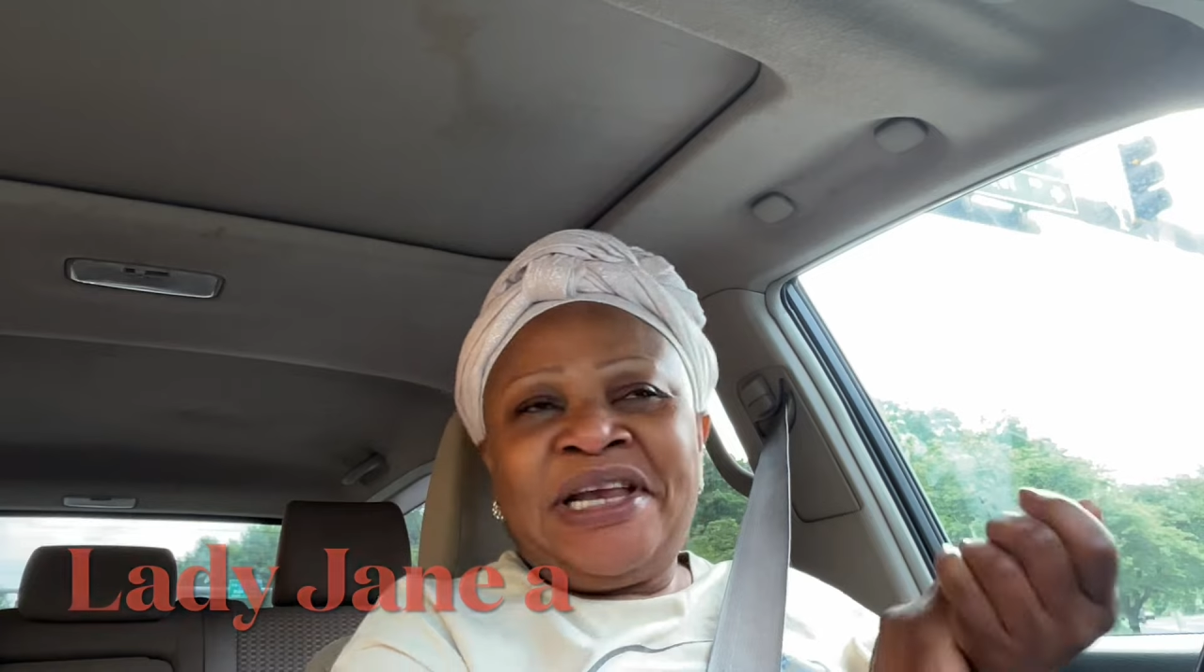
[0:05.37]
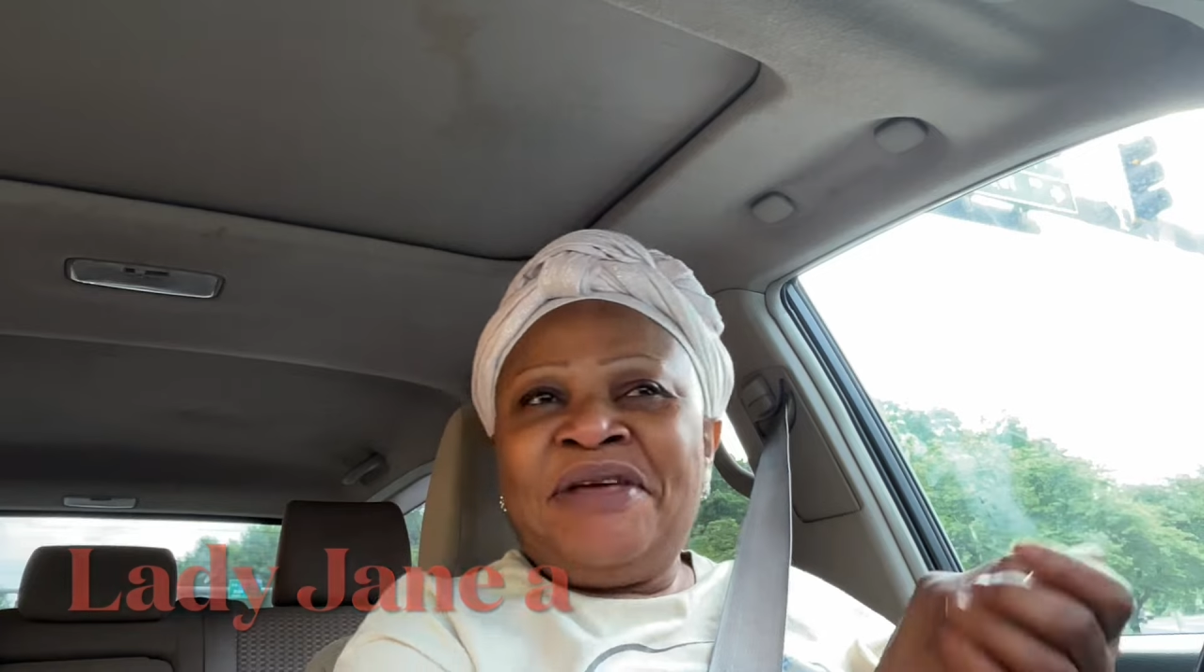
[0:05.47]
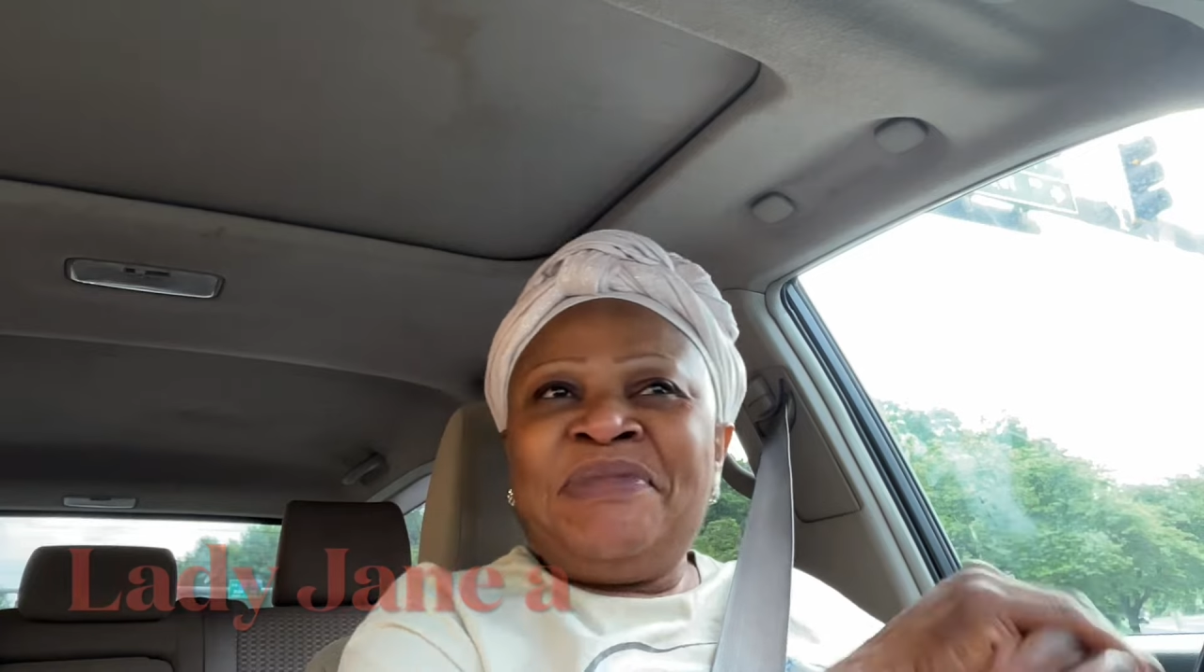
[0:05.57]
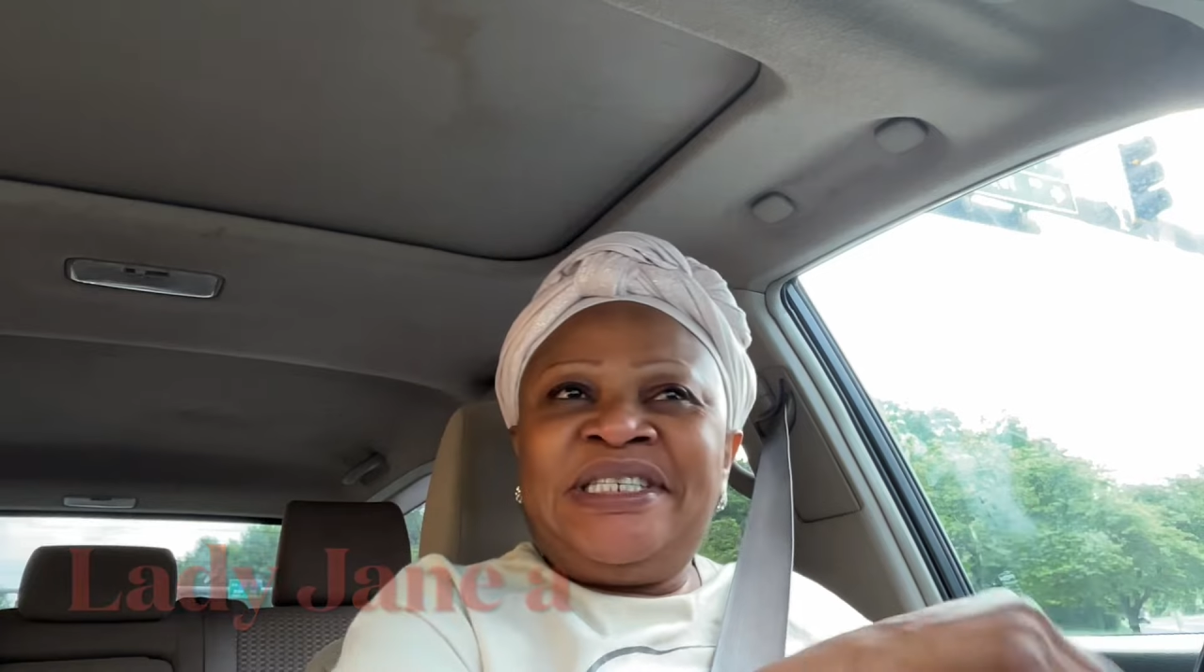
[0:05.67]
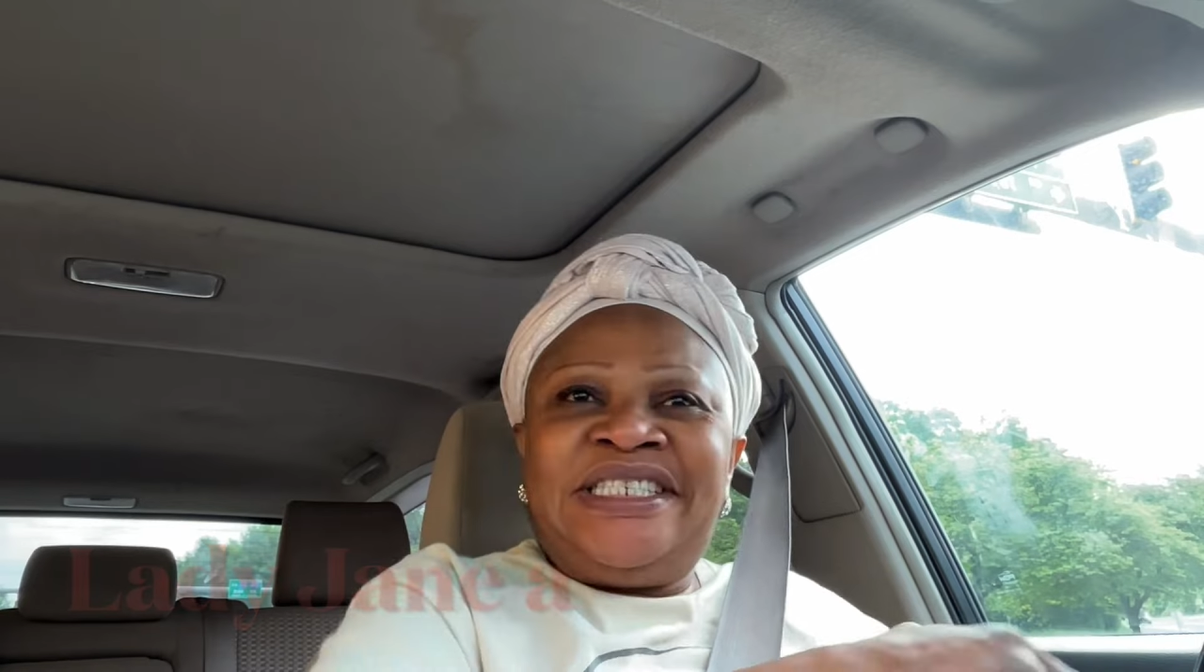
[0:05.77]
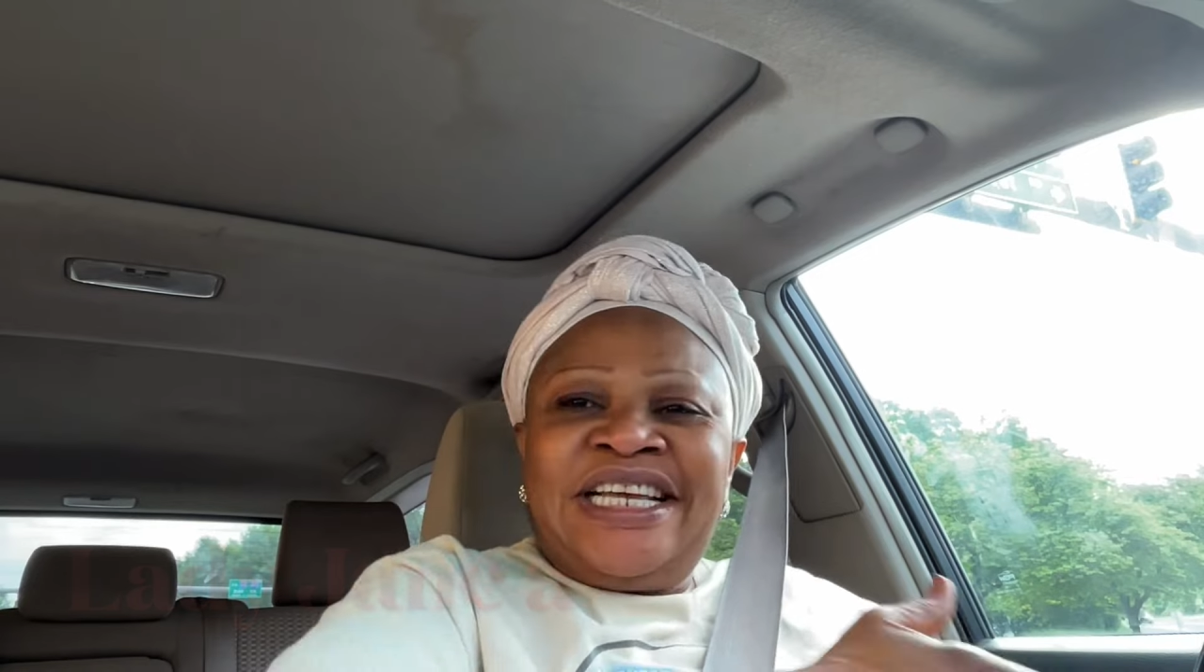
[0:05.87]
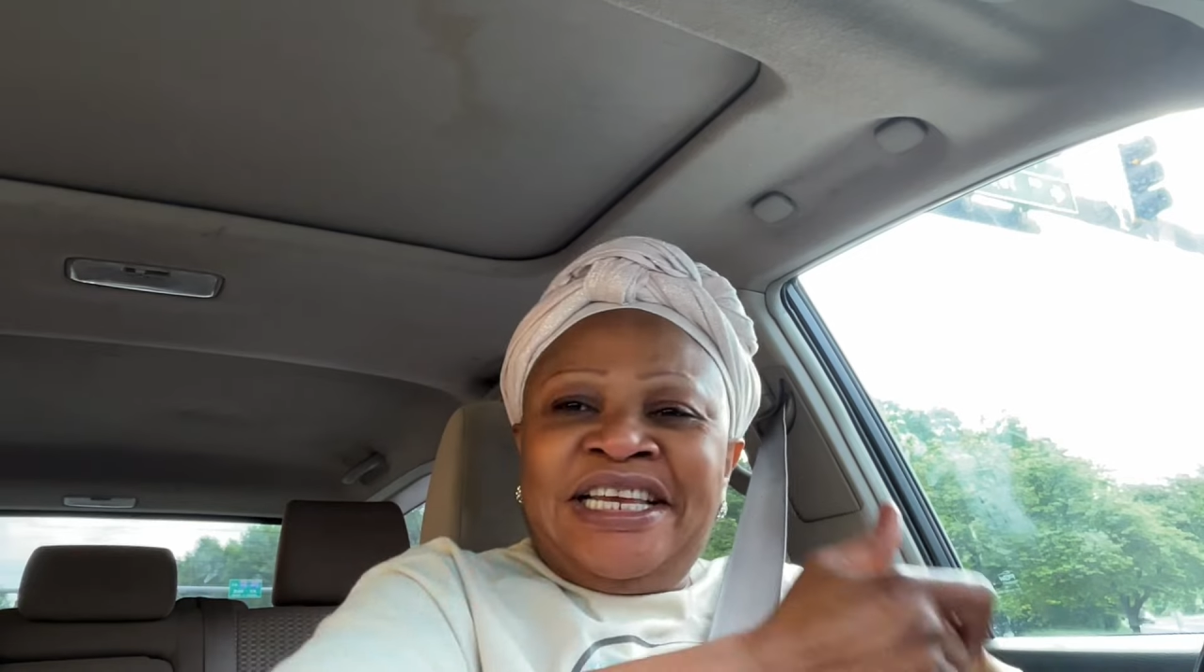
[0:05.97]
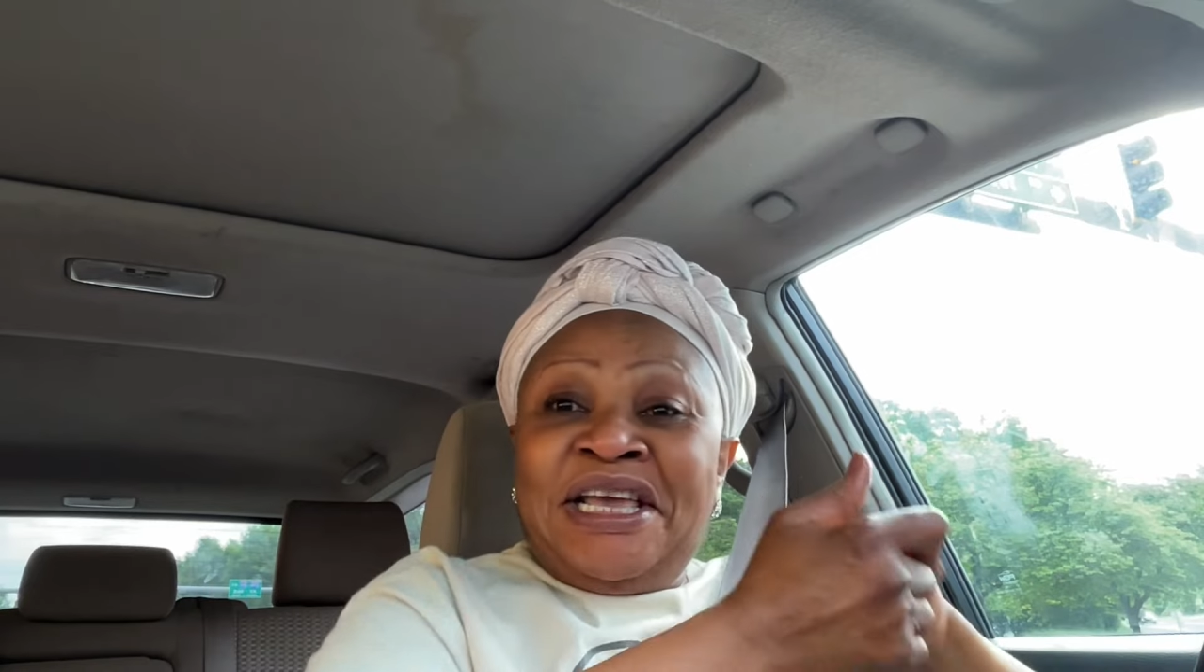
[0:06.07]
name is Jenny.